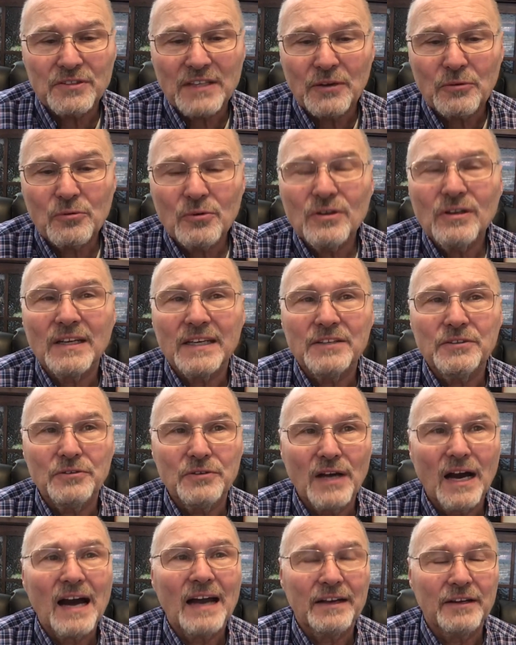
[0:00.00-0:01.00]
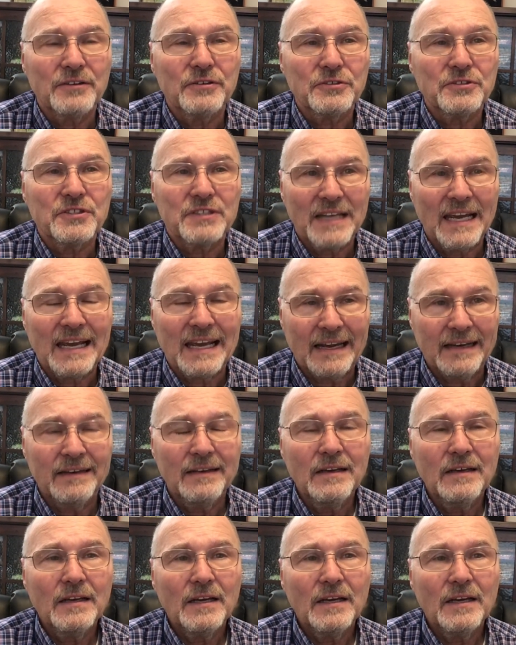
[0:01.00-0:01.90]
they really do not understand,